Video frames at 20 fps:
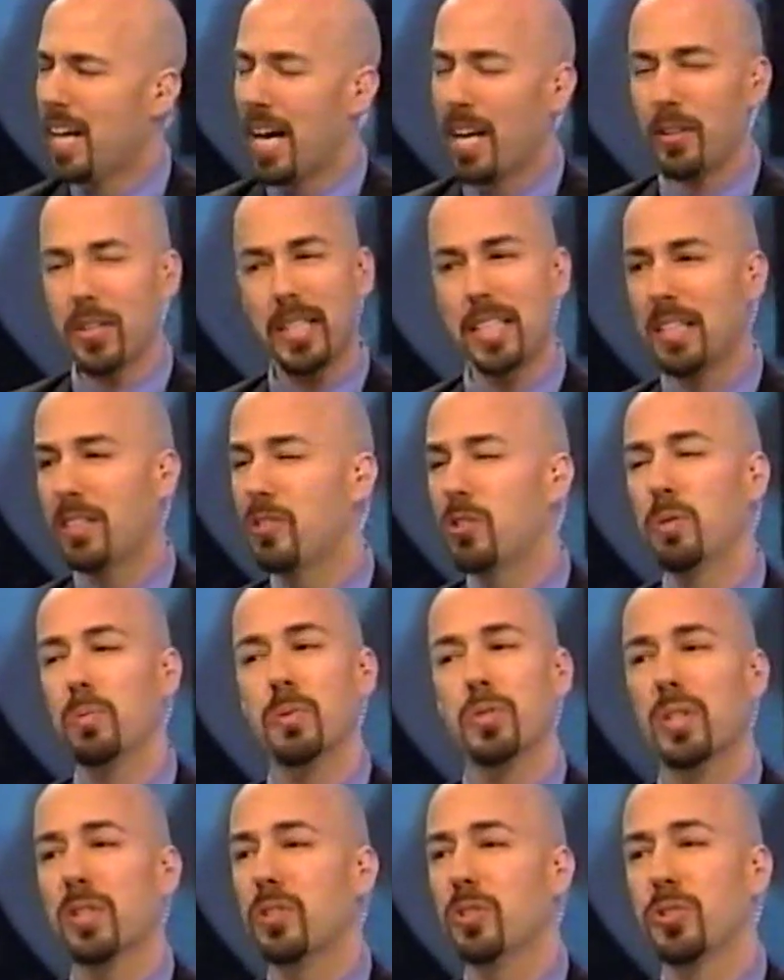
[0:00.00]
I don't think consumers
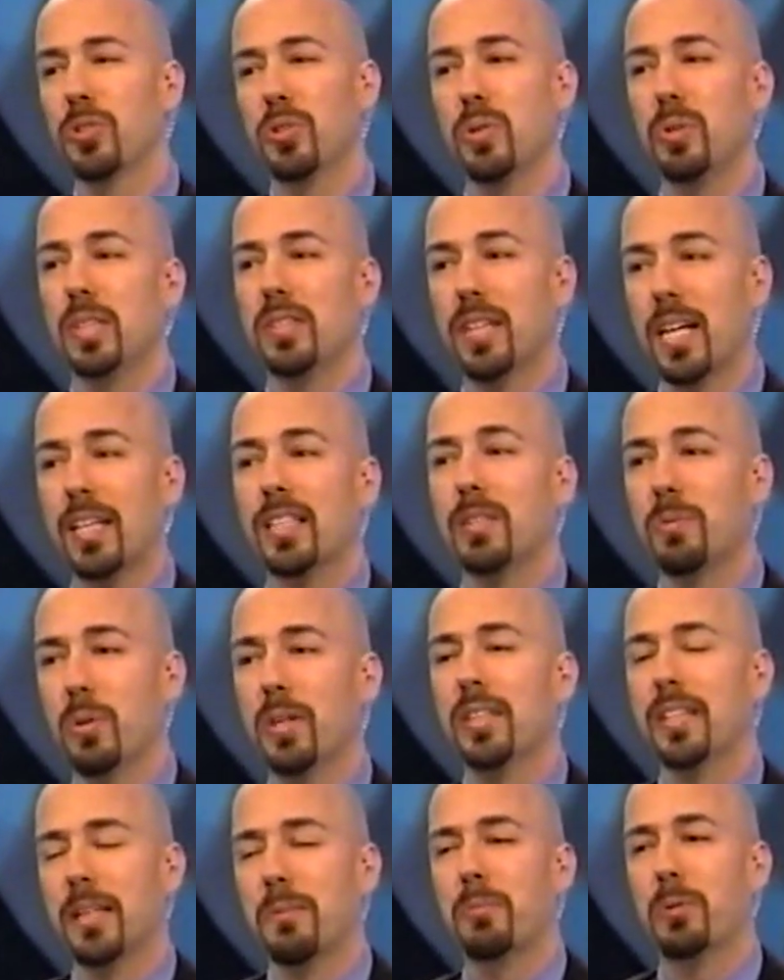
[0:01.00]
understood exactly what
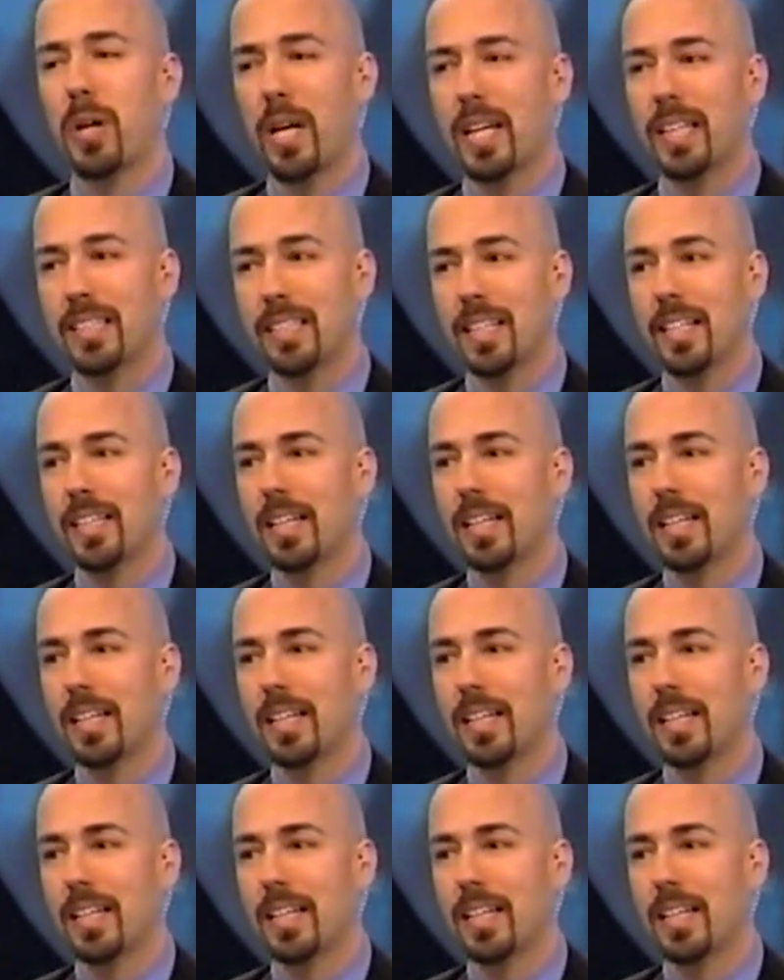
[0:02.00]
that product did.